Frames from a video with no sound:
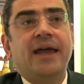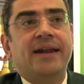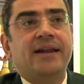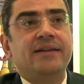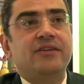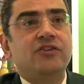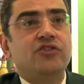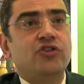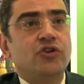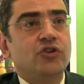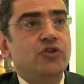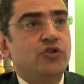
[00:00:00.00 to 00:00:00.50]
In
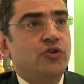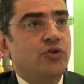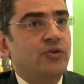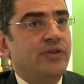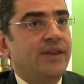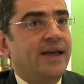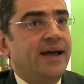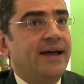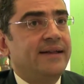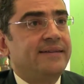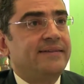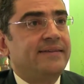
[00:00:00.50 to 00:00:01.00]
addition to
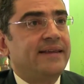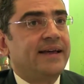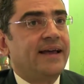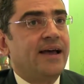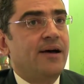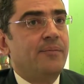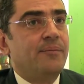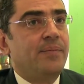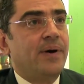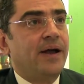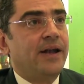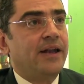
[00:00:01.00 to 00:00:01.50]
that, the
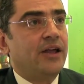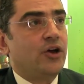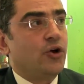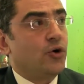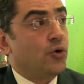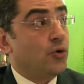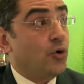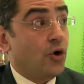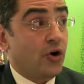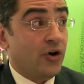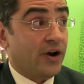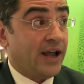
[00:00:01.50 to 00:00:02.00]
company
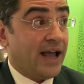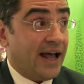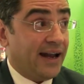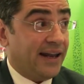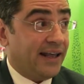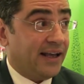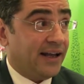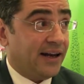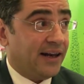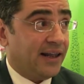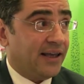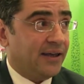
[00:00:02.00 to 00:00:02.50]
grew
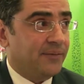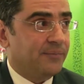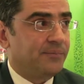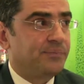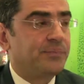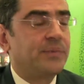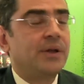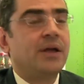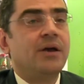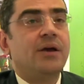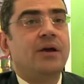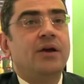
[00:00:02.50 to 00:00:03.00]
organically.
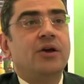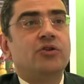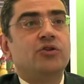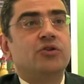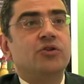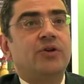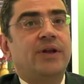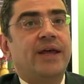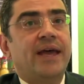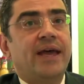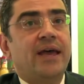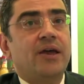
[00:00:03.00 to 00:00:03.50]

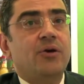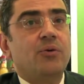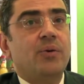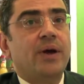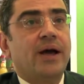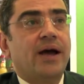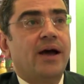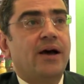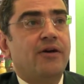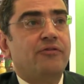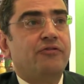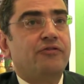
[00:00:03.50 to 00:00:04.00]
Today,
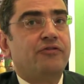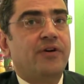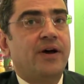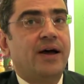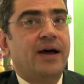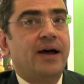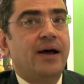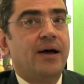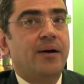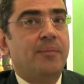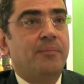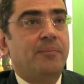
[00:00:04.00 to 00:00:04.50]
we have
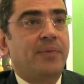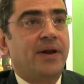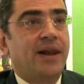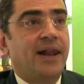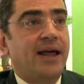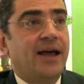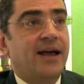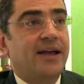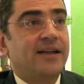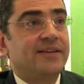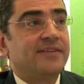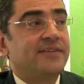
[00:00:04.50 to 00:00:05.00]

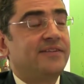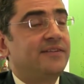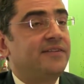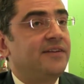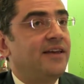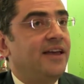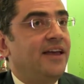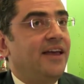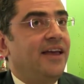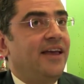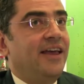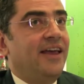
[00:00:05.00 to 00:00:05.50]

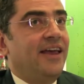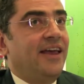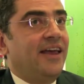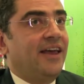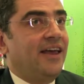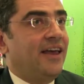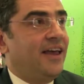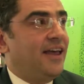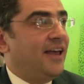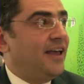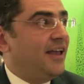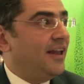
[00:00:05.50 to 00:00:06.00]
plants
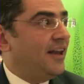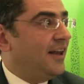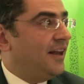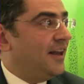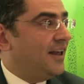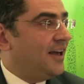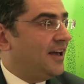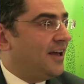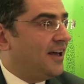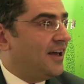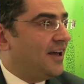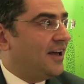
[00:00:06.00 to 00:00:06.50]

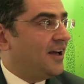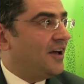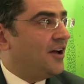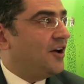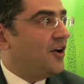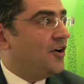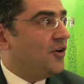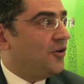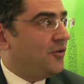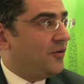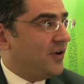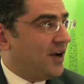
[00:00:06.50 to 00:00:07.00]
in
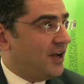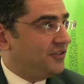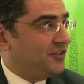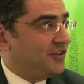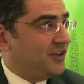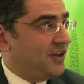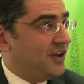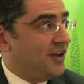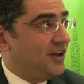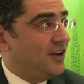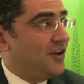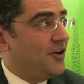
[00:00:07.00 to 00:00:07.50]

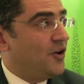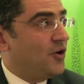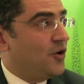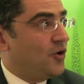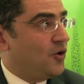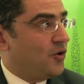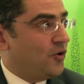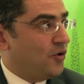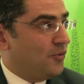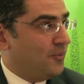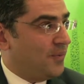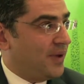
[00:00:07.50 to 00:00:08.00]
Russia,
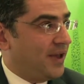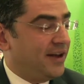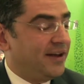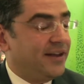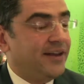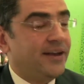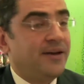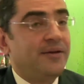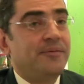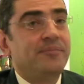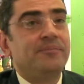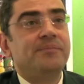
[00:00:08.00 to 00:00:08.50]

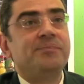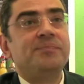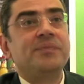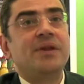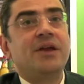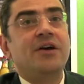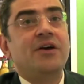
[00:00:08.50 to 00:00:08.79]
Romania,